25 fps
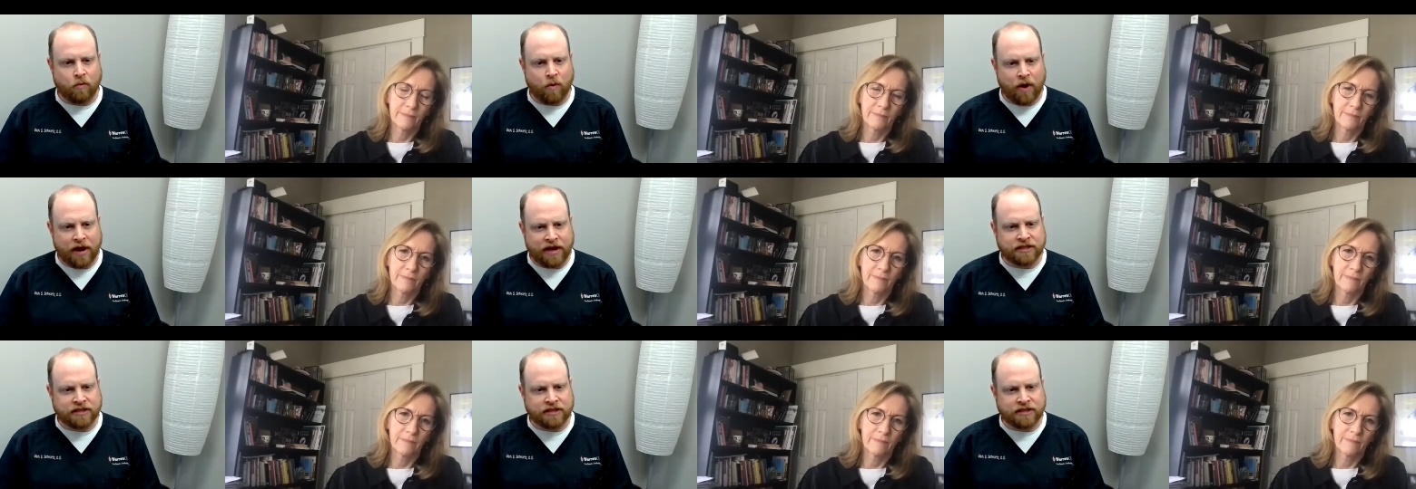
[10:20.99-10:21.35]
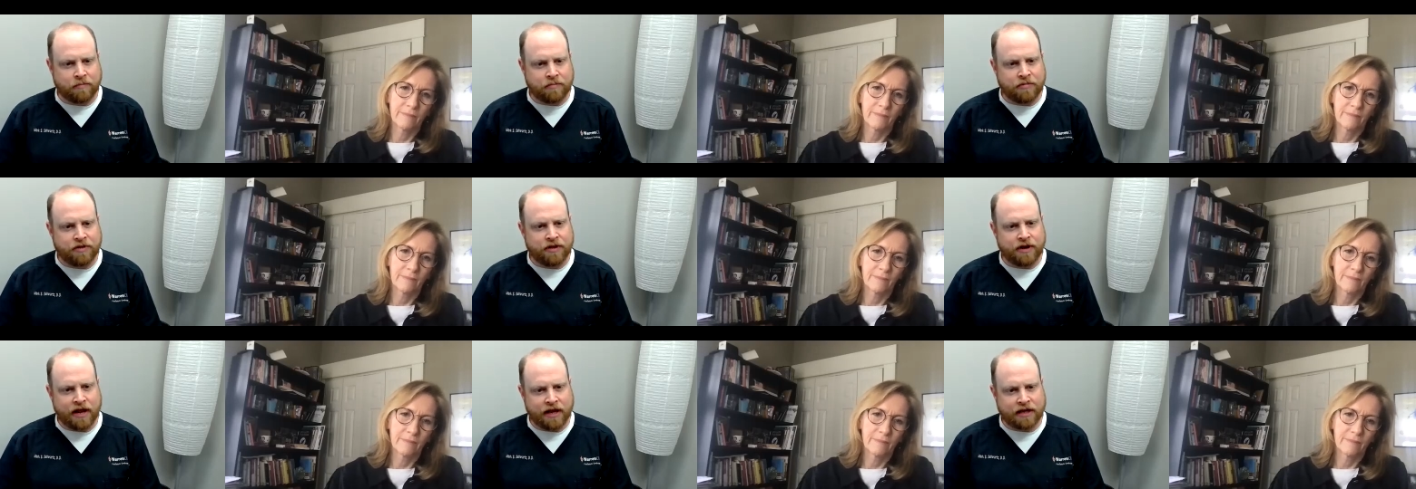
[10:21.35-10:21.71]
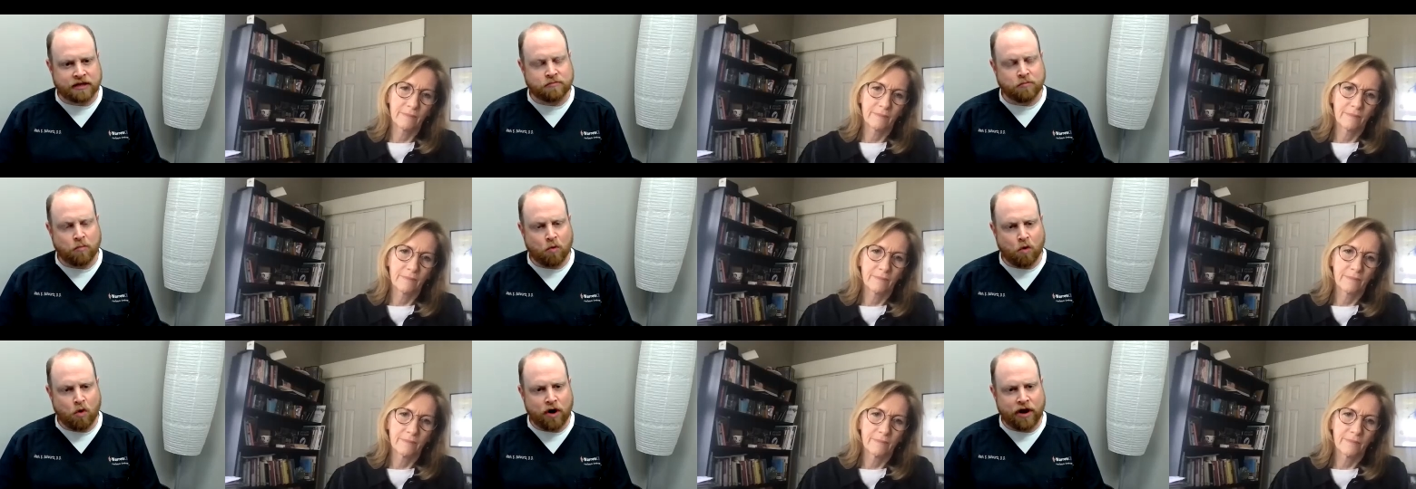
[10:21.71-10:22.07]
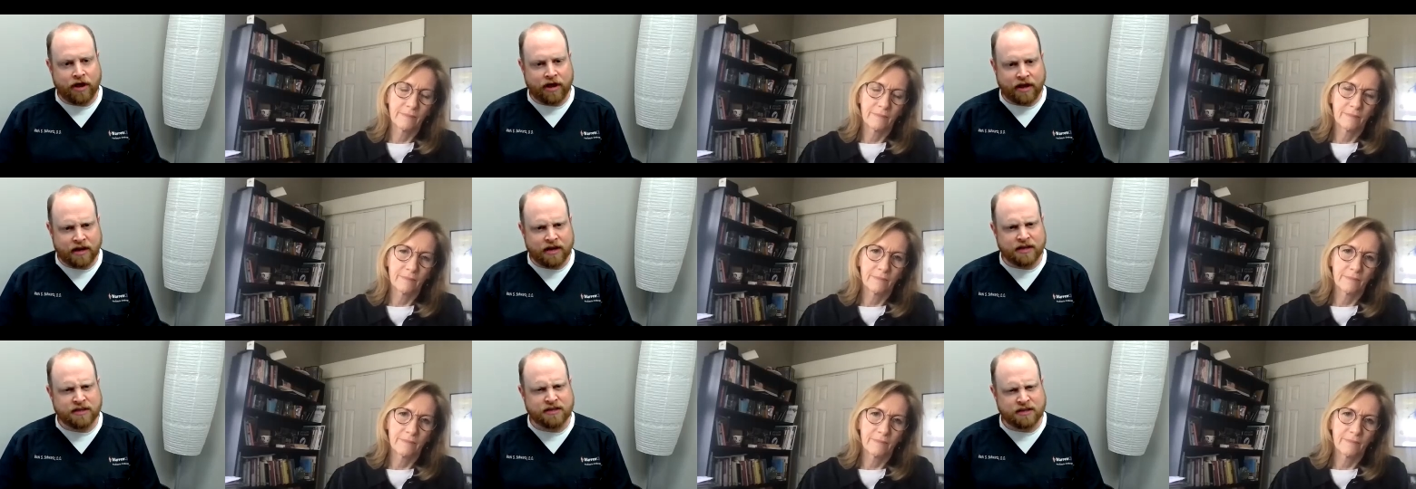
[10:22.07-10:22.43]
Speaker 1: wakes up the next
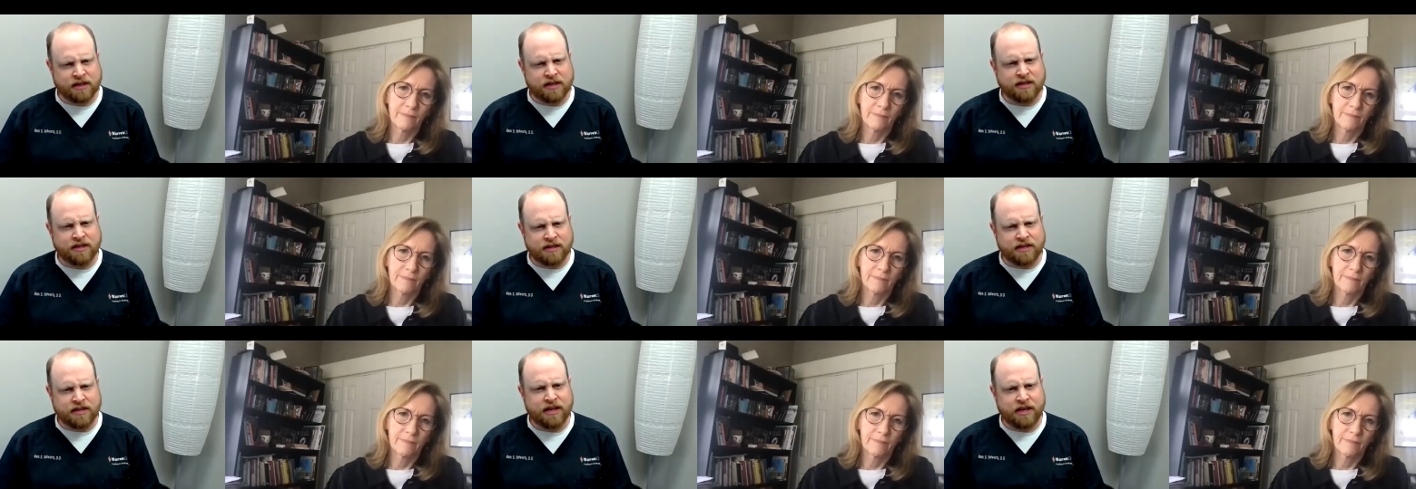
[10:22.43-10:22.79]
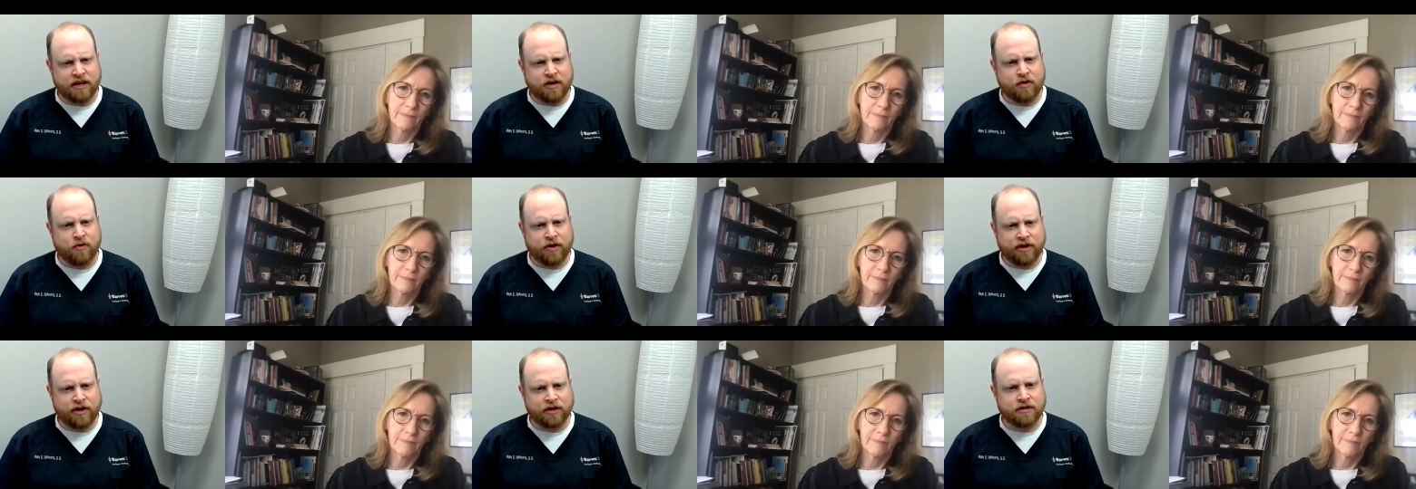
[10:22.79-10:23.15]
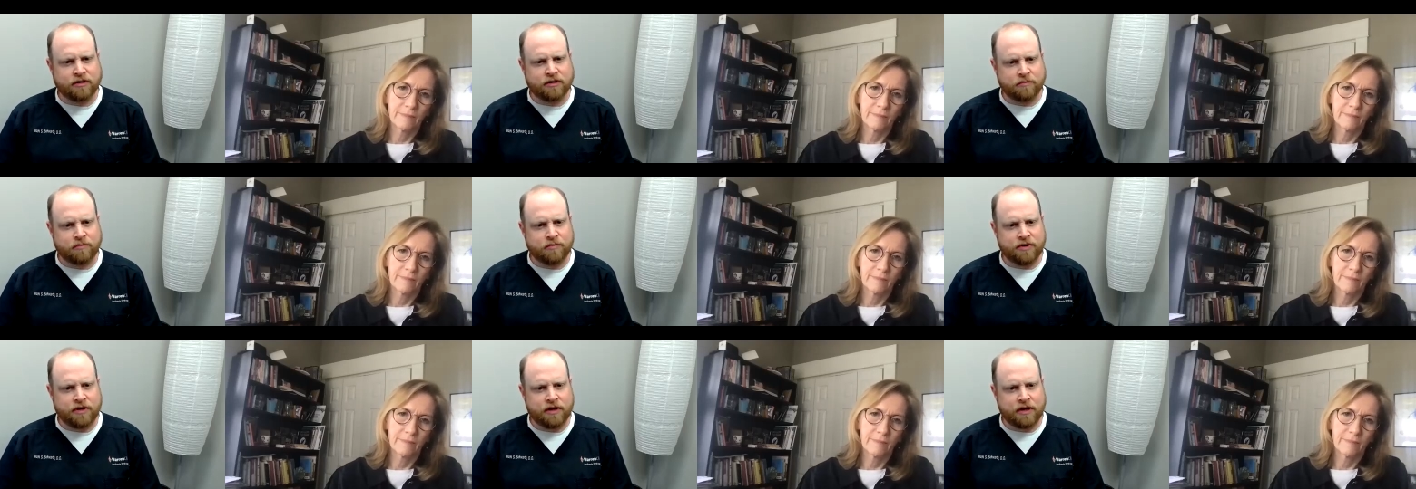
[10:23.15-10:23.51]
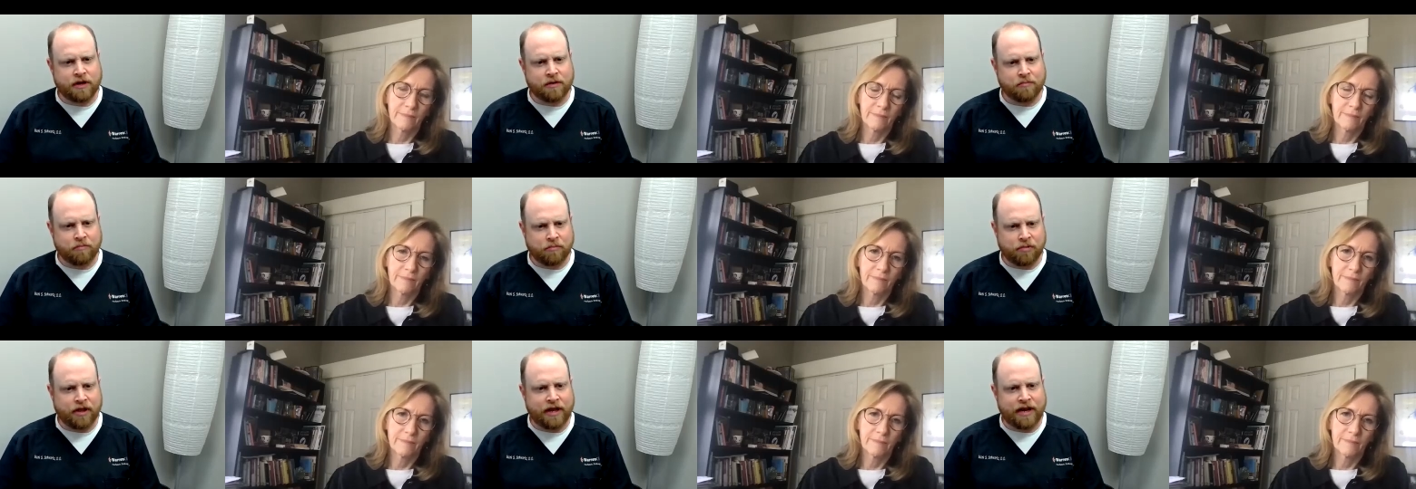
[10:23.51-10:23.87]
morning and is continuing to be
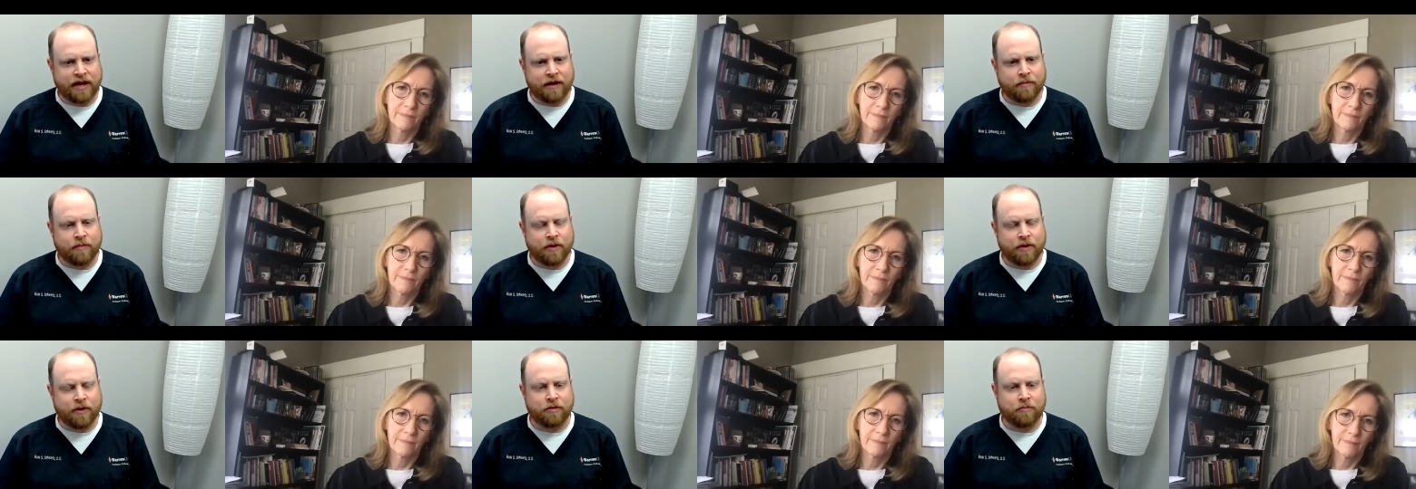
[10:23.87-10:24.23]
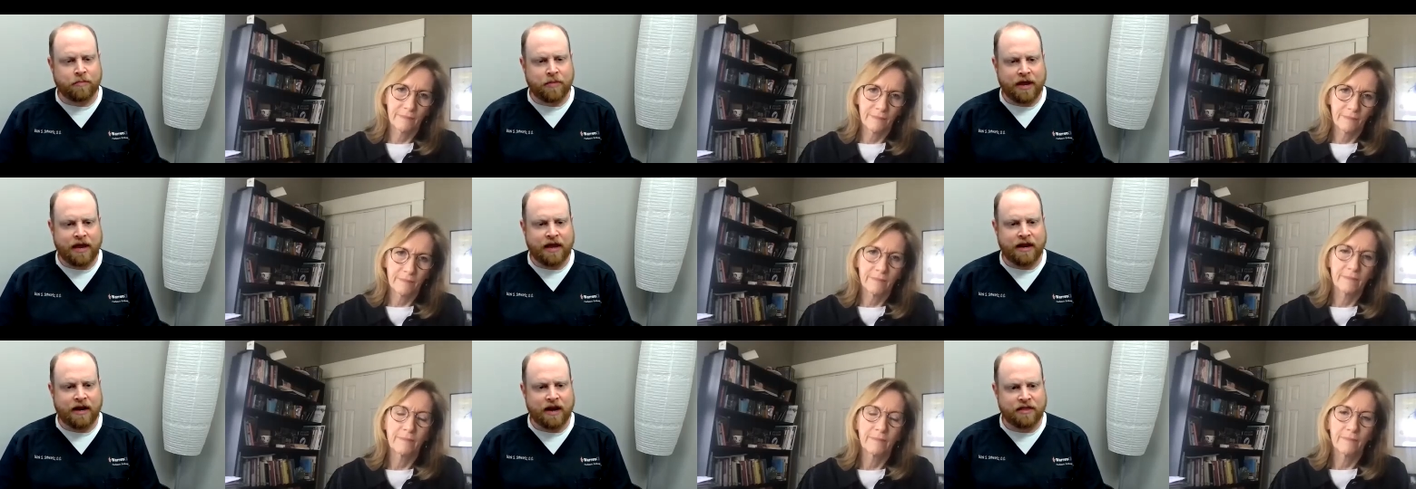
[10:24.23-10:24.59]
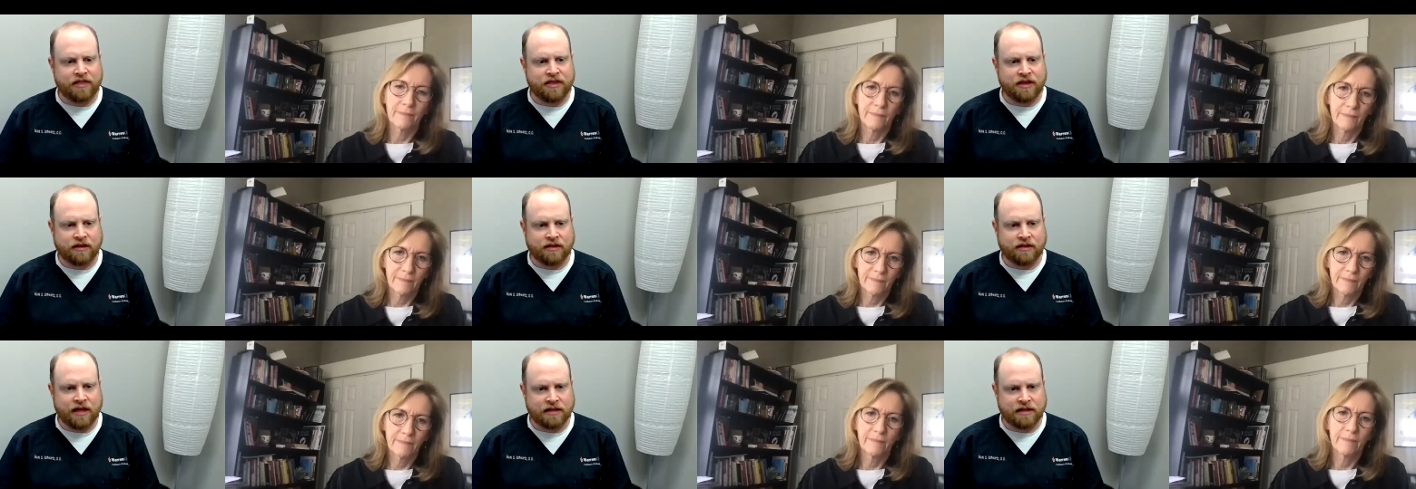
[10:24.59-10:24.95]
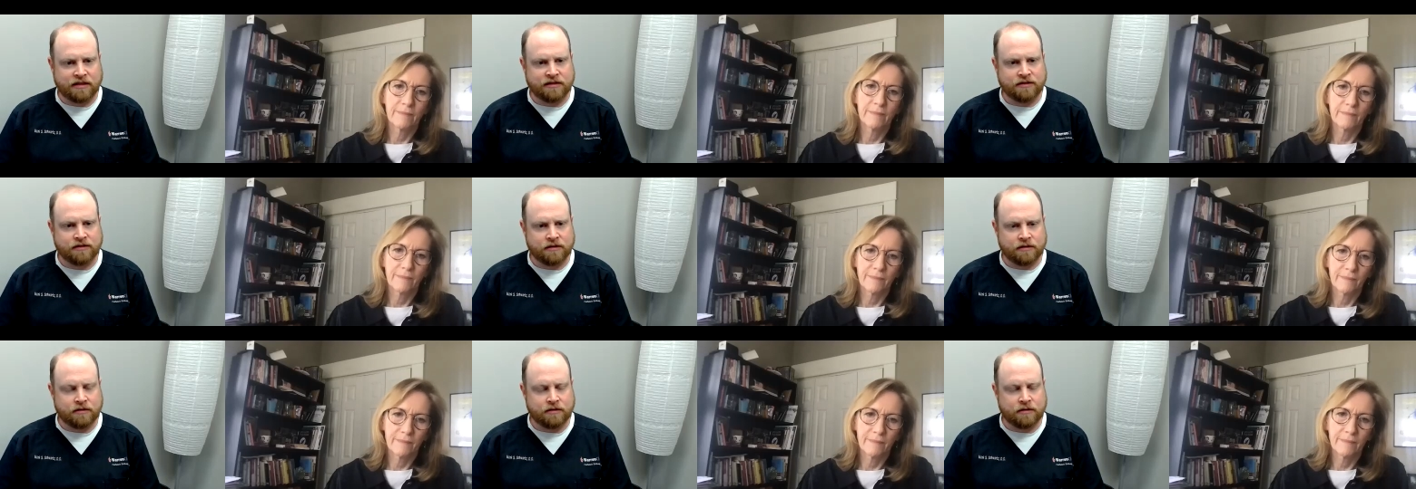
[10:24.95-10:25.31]
complaining about the pain i think that's
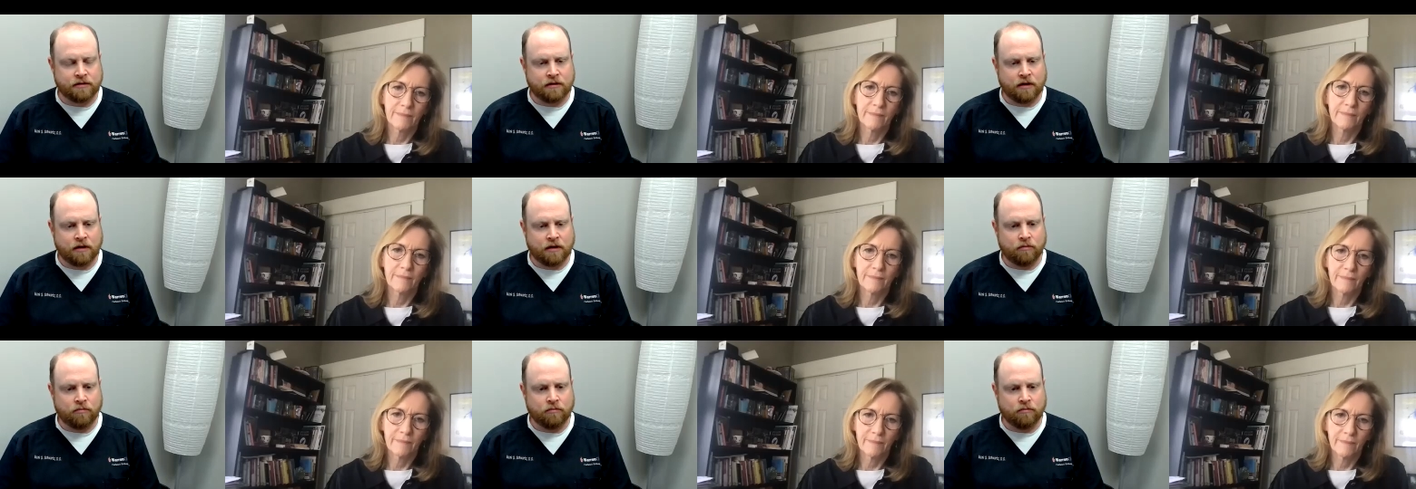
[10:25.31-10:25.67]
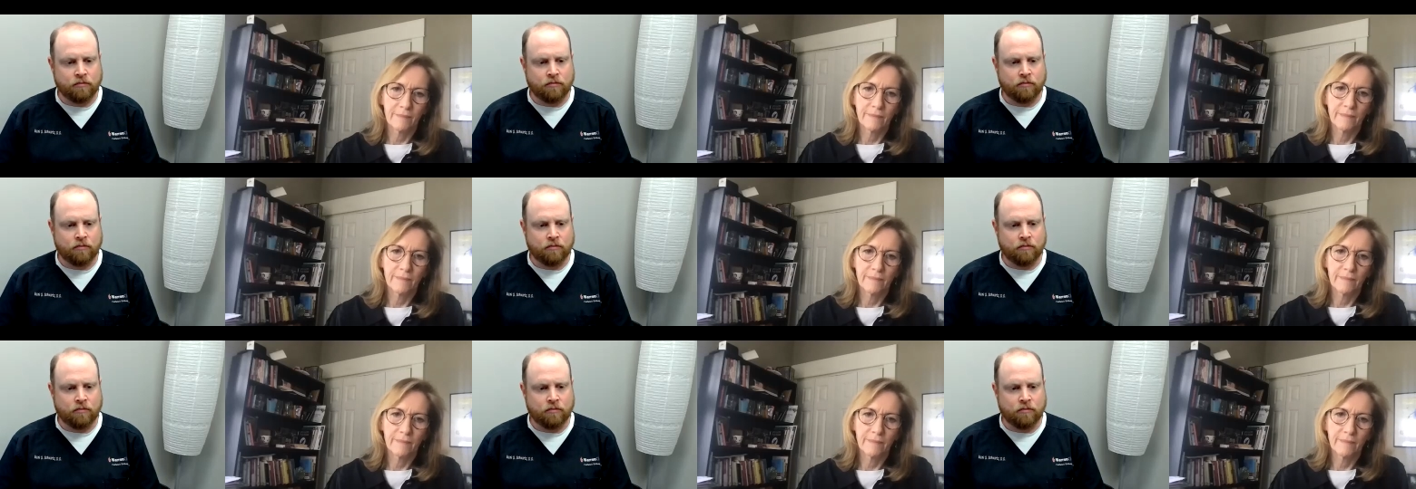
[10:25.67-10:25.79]
a, a,